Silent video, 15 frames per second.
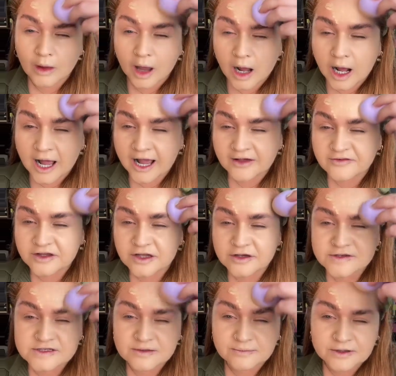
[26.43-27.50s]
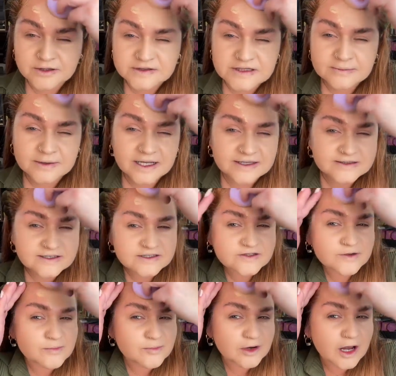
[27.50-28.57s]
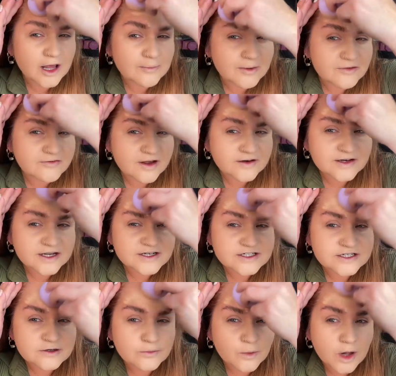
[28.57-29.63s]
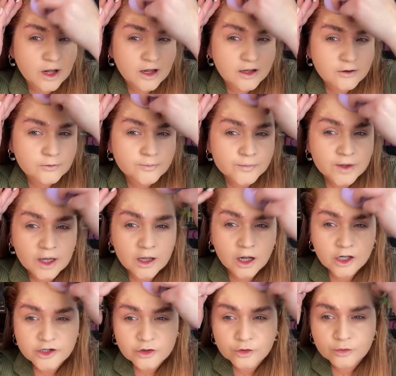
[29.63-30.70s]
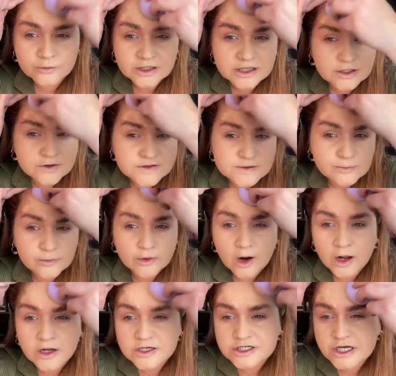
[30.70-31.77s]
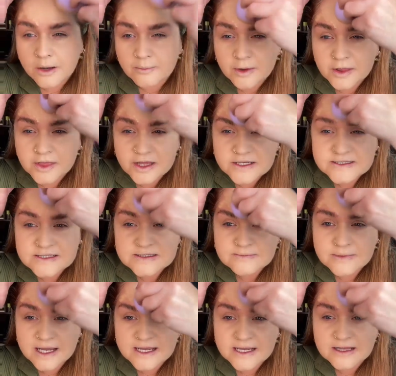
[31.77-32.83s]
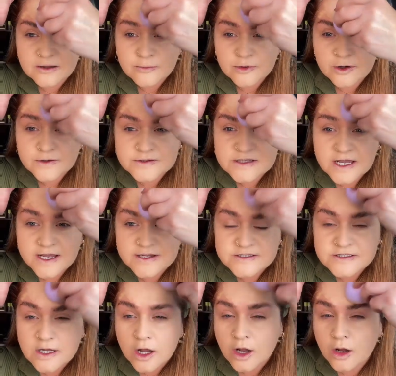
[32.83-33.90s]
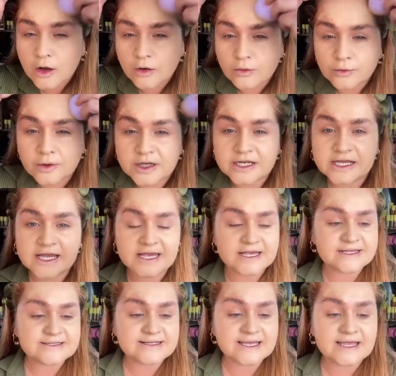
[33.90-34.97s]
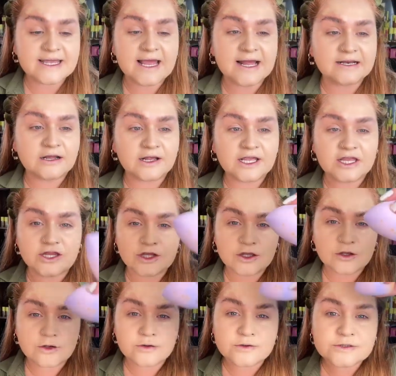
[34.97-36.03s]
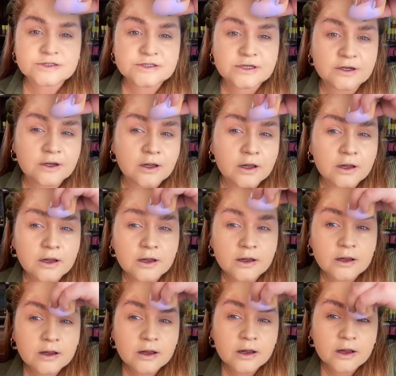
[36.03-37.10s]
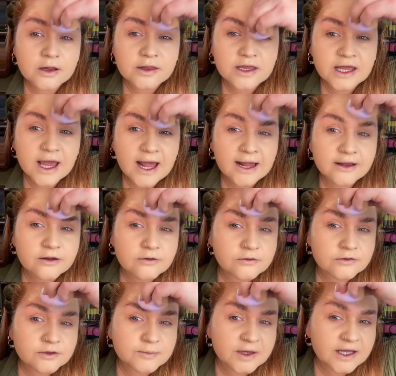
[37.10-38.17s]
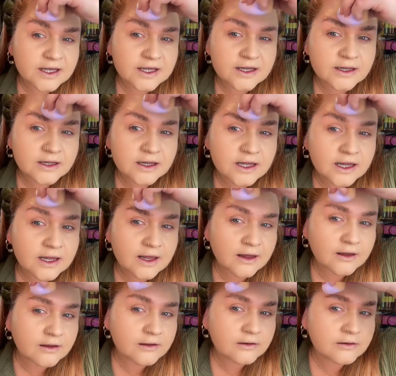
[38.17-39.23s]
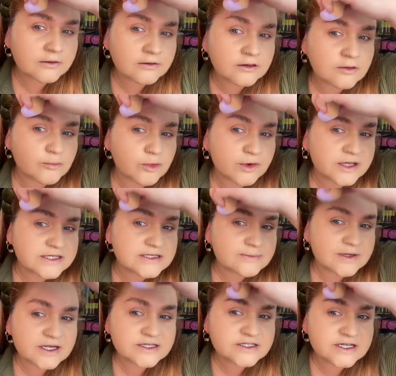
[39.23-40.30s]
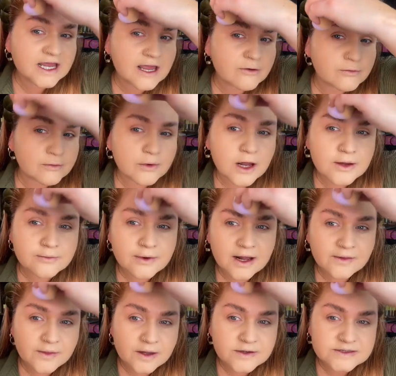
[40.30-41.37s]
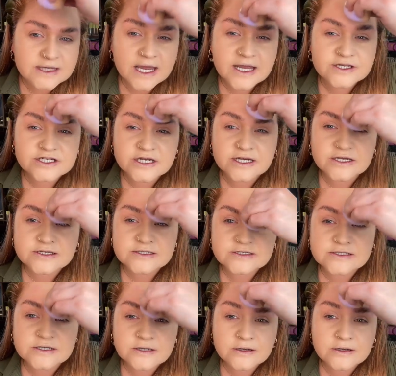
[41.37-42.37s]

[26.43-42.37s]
I haven't used a beauty blender to apply my foundation in a while. I normally use a brush, but this is making the process really easy, and I can use the angled bit here, the pointy bit, to get right round those edges.